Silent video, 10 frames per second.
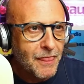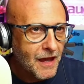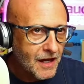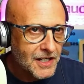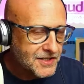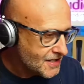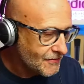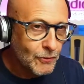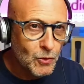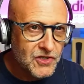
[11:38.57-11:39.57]

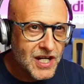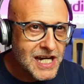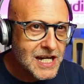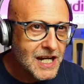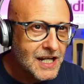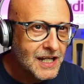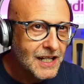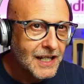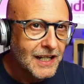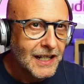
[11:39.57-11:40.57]
ID14,
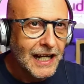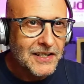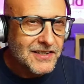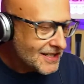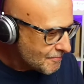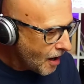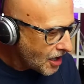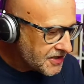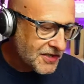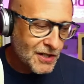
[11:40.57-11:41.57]
and it says
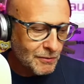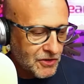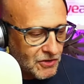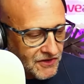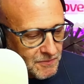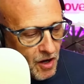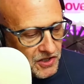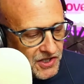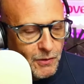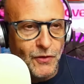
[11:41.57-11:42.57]
Mark II. I'm not sure if it's Mark
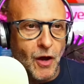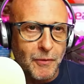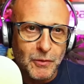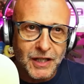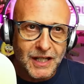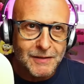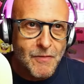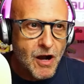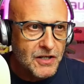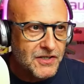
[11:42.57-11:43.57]
II or not, but we're going to click
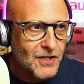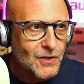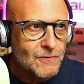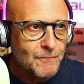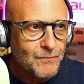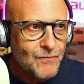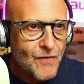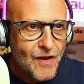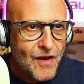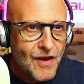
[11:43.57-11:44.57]
Mark II
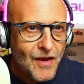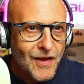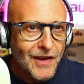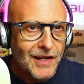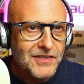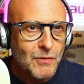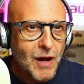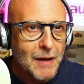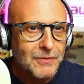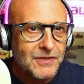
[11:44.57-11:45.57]
and see what
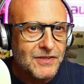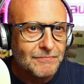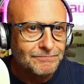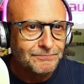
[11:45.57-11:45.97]
happens.